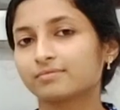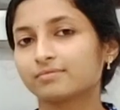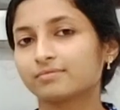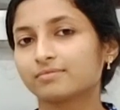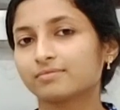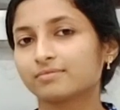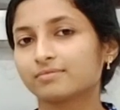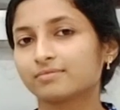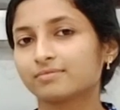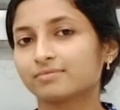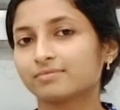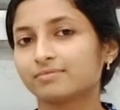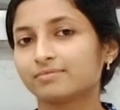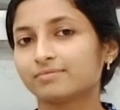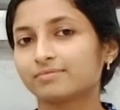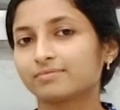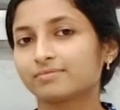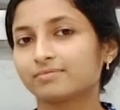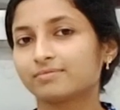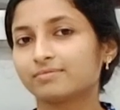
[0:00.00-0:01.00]

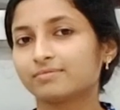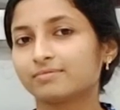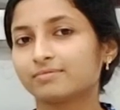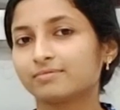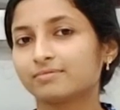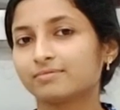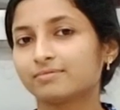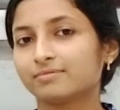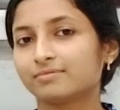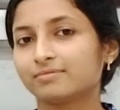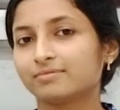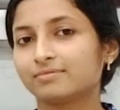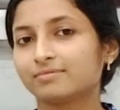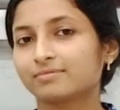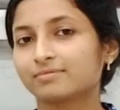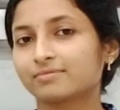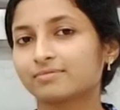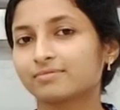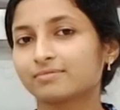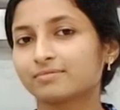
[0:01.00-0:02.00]

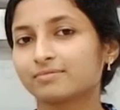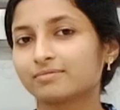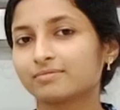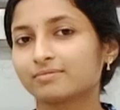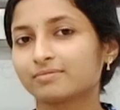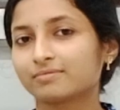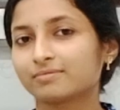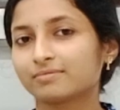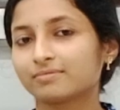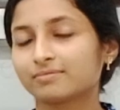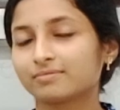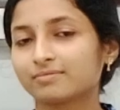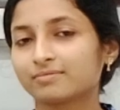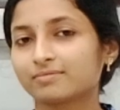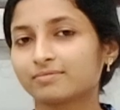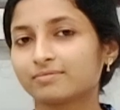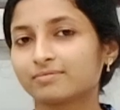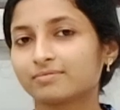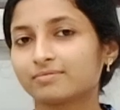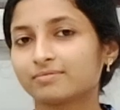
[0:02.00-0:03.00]

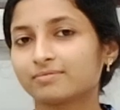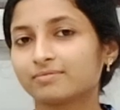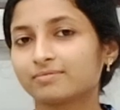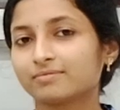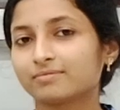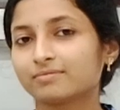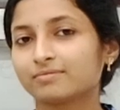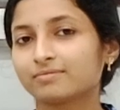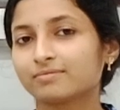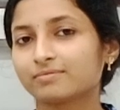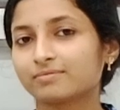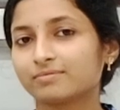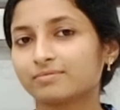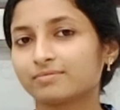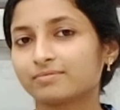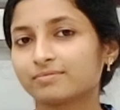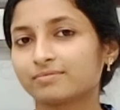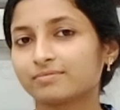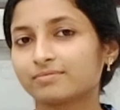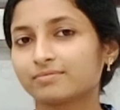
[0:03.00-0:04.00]

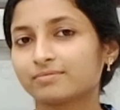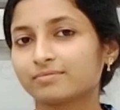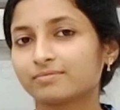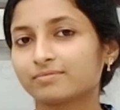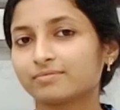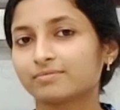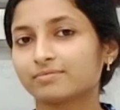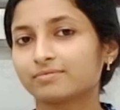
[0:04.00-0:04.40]
(not speaking)